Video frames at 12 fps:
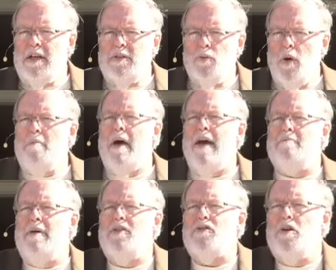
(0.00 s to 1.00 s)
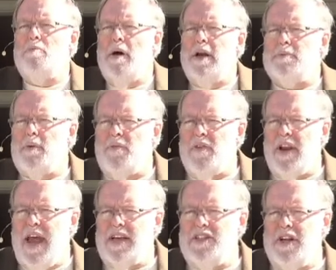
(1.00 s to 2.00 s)
We may have been through punishment for the
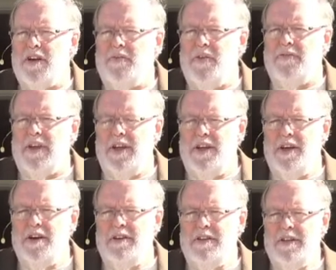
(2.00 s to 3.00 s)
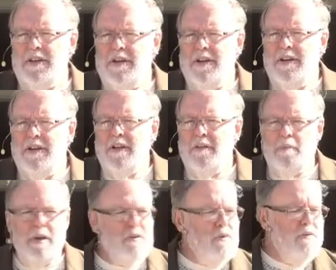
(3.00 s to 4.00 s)
last 10 or 15 years
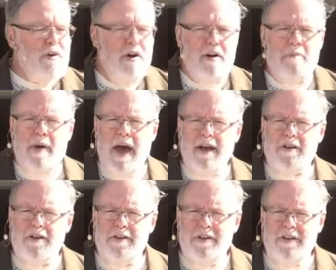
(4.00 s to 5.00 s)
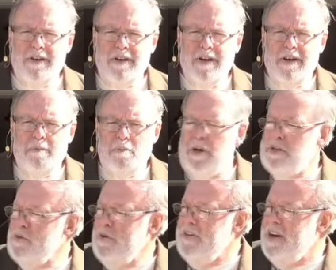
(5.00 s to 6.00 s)
because we've turned our back on you, because
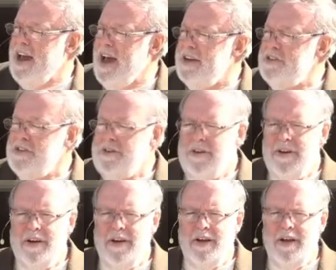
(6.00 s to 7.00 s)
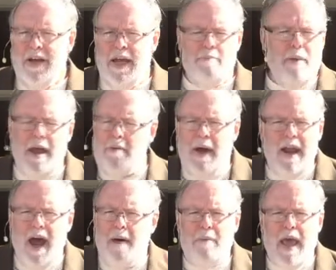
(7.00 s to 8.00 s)
we've denied you, it may or may
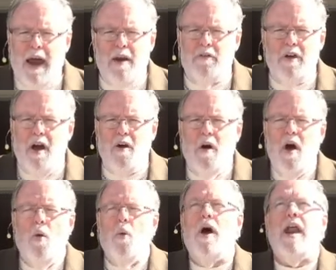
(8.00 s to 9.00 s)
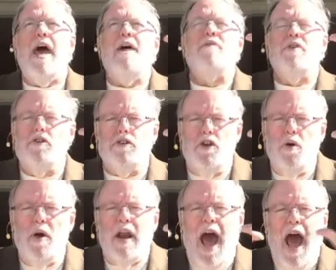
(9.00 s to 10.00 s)
not be. I don't know. Whatever you're
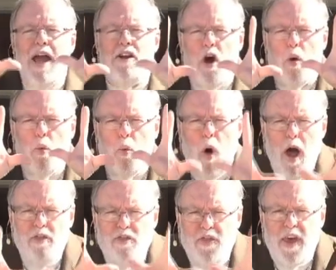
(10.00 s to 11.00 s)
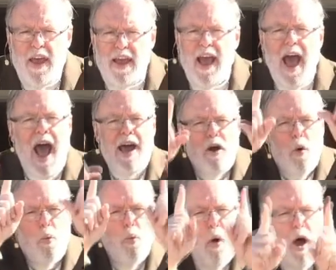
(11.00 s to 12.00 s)
doing, I know one thing. I know
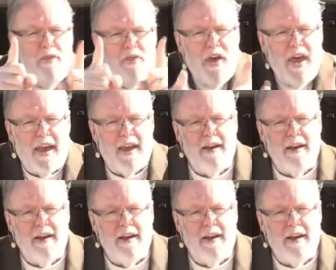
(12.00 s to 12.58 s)
one thing.